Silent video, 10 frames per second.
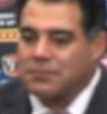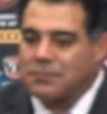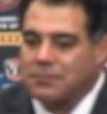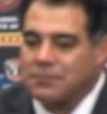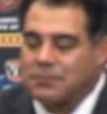
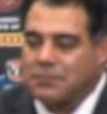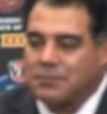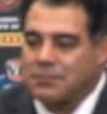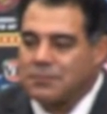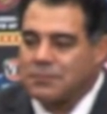
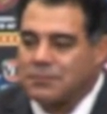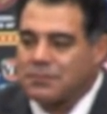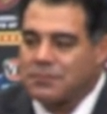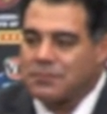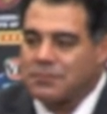
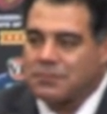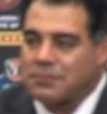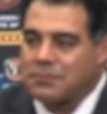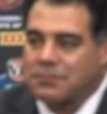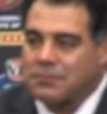
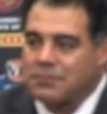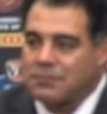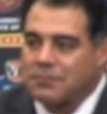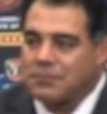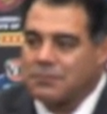
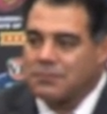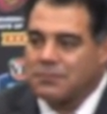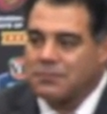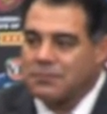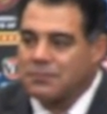
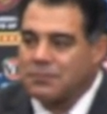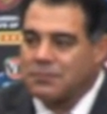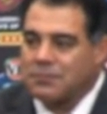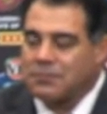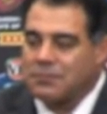
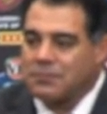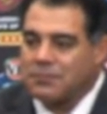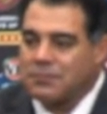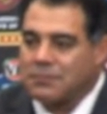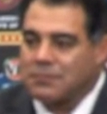
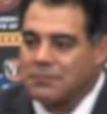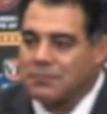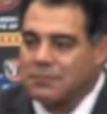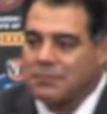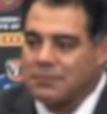
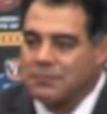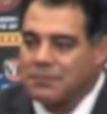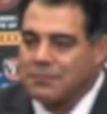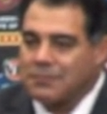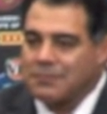
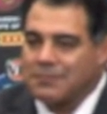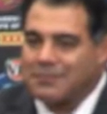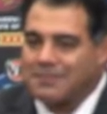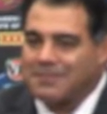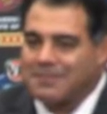
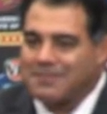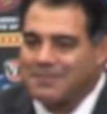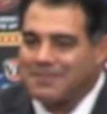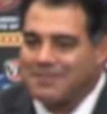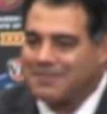
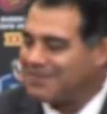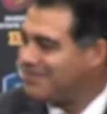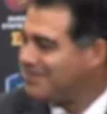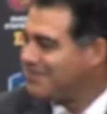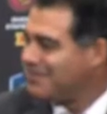
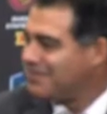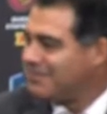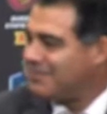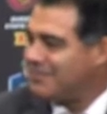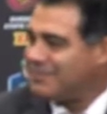
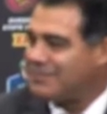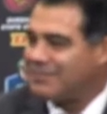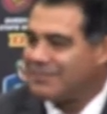No words are spoken by the person on screen.